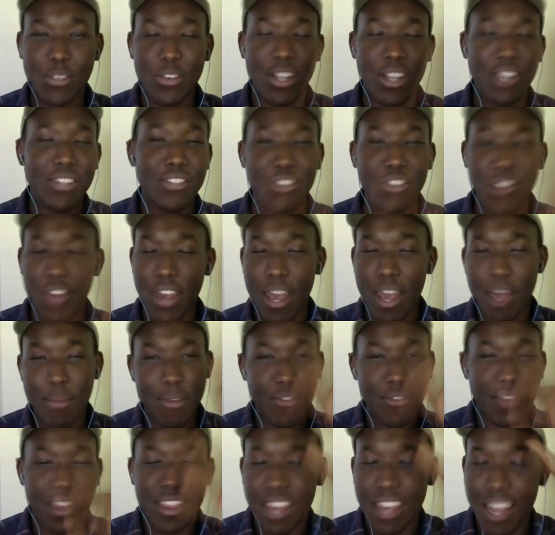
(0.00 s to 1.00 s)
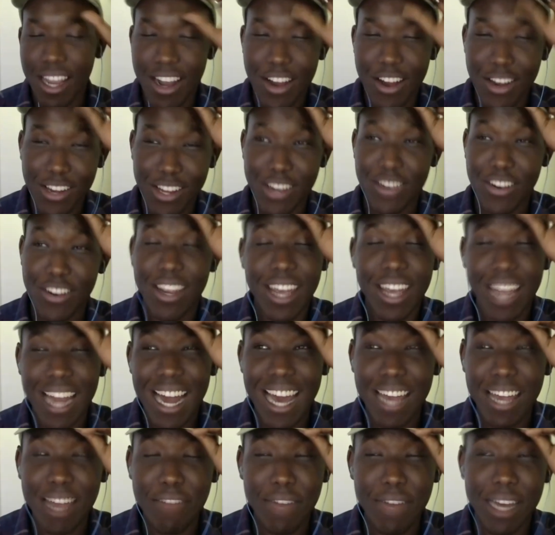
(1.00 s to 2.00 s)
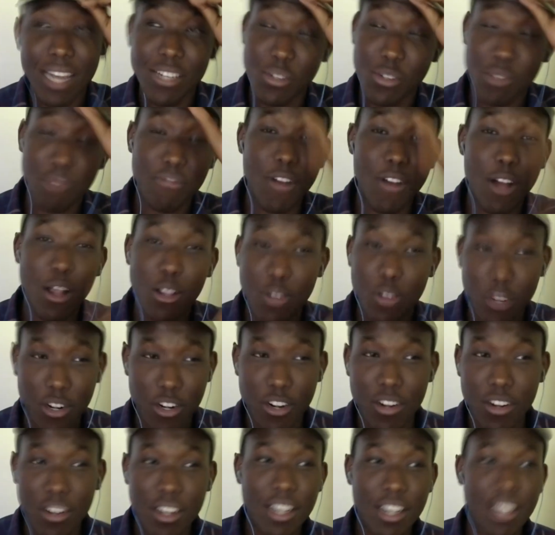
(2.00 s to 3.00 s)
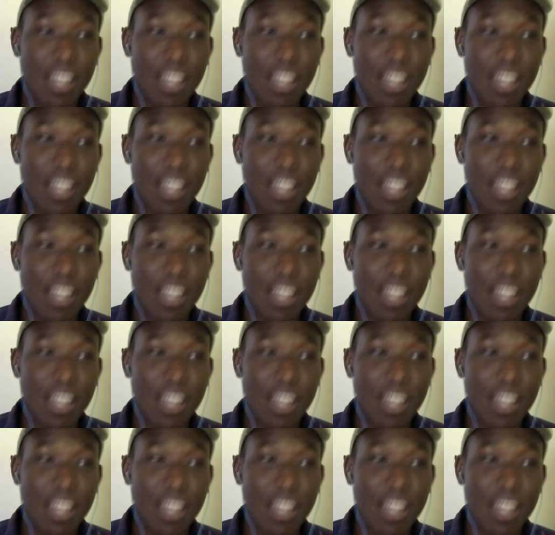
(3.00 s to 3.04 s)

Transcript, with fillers: her Instagram, everything on here, and I advise you follow her.